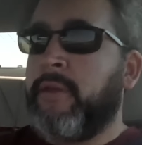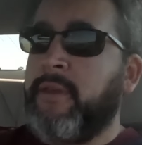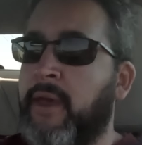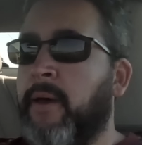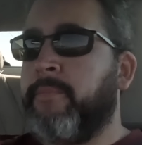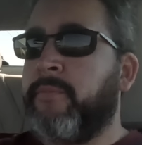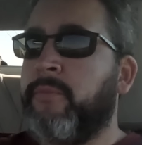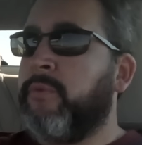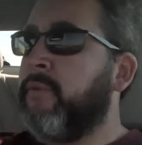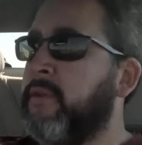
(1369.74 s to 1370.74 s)
Yep.
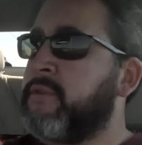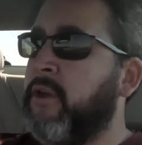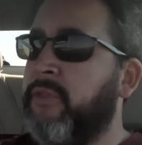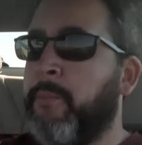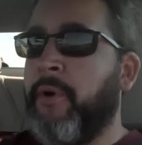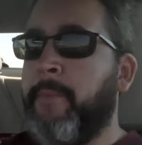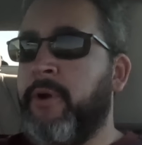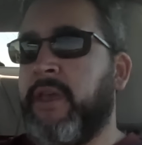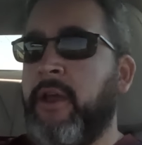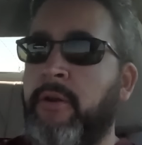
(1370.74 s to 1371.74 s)
It's got the
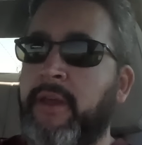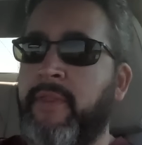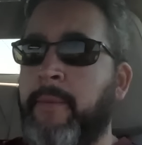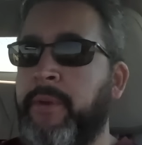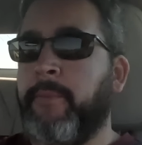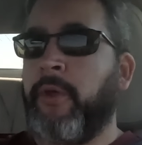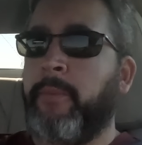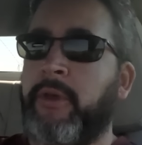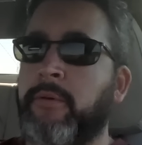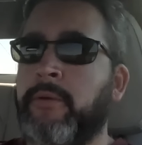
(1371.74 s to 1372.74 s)
proper gearing in that
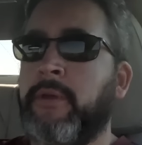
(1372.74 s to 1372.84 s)
BMW.